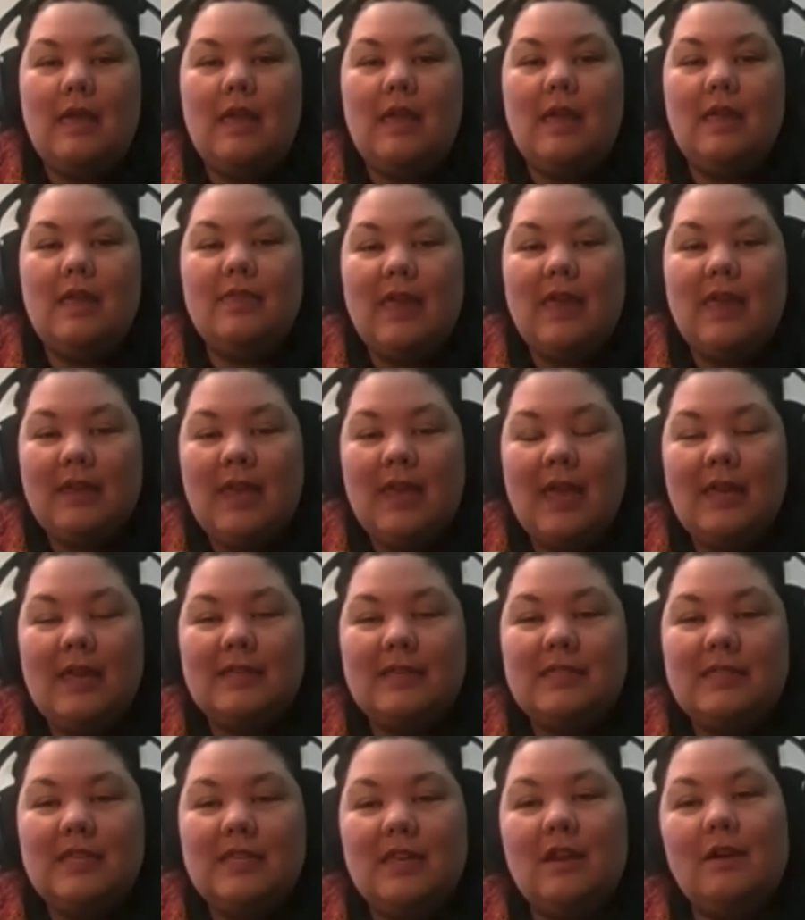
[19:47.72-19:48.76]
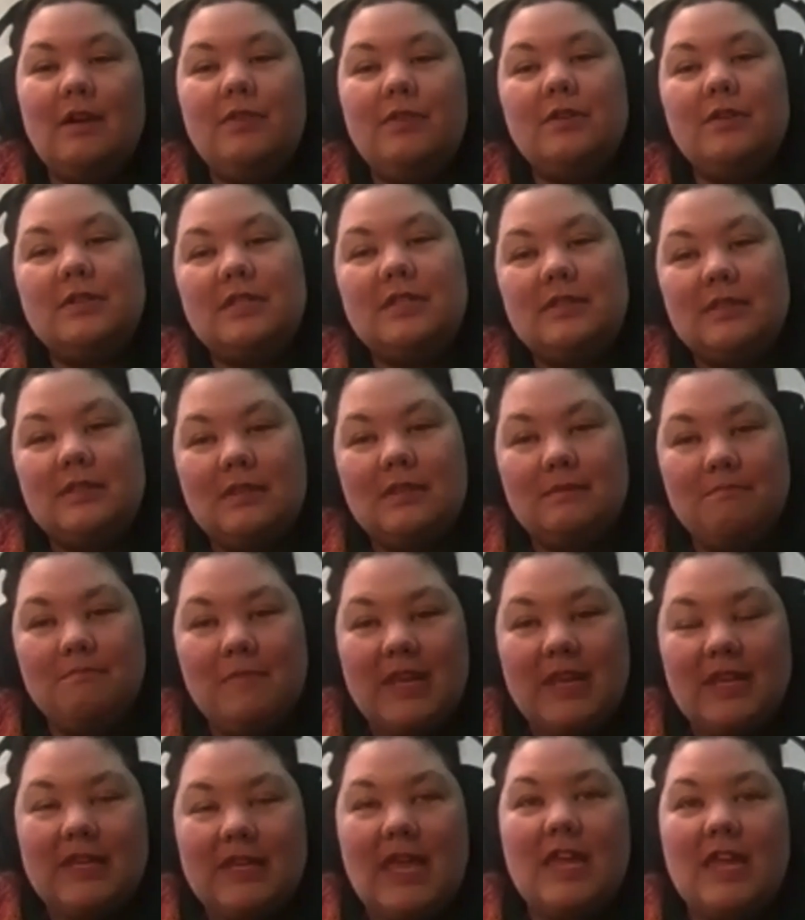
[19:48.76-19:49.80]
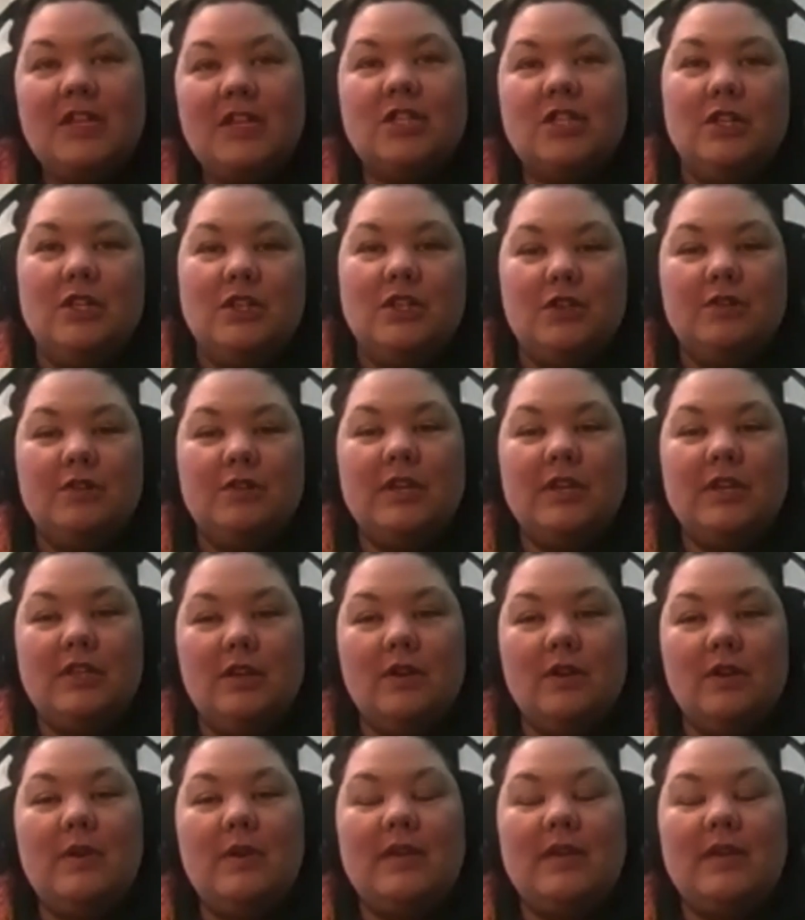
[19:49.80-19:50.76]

in that case, mitigations you can do.